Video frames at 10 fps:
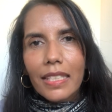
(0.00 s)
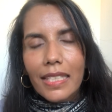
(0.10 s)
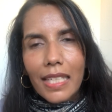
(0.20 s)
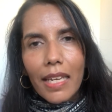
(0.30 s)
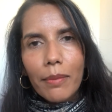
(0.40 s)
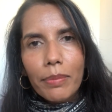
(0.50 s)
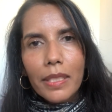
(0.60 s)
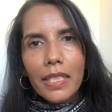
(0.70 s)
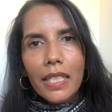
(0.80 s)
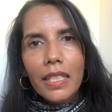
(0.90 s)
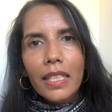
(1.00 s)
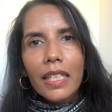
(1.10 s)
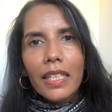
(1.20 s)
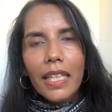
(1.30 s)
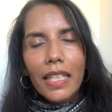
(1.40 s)
steps,
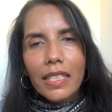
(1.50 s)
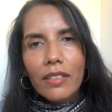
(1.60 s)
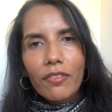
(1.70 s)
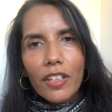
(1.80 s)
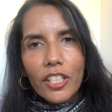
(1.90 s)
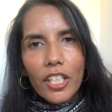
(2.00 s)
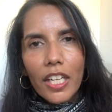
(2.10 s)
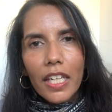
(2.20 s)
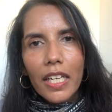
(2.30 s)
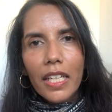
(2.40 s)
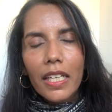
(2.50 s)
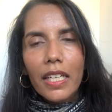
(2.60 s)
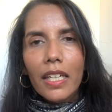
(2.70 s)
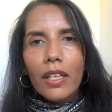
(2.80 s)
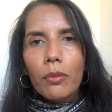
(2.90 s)
getting some fresh air,
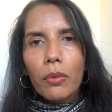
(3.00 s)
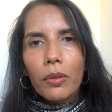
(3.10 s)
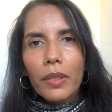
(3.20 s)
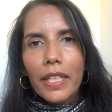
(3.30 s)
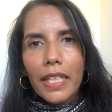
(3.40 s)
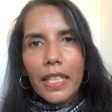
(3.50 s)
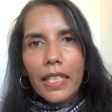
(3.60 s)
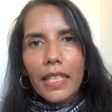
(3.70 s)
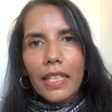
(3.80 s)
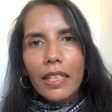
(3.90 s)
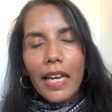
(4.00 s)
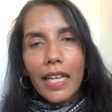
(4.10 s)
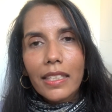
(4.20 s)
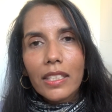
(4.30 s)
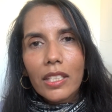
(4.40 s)
walking
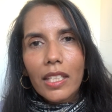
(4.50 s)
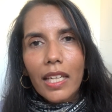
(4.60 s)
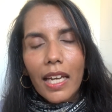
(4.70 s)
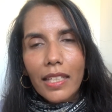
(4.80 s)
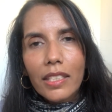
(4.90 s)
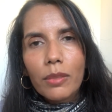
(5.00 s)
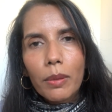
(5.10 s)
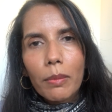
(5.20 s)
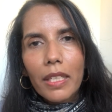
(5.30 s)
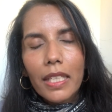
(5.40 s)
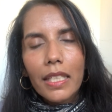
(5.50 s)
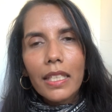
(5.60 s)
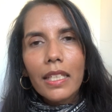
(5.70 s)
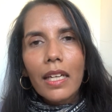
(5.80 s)
and, and swimming,